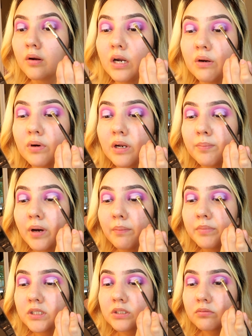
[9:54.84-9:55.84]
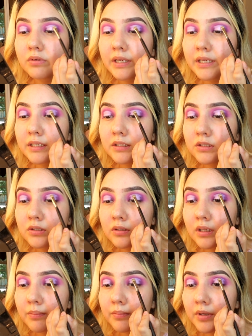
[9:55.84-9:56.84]
And we're gonna pop this right into
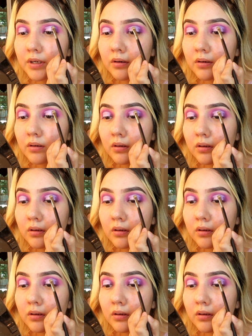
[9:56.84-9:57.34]
the middle.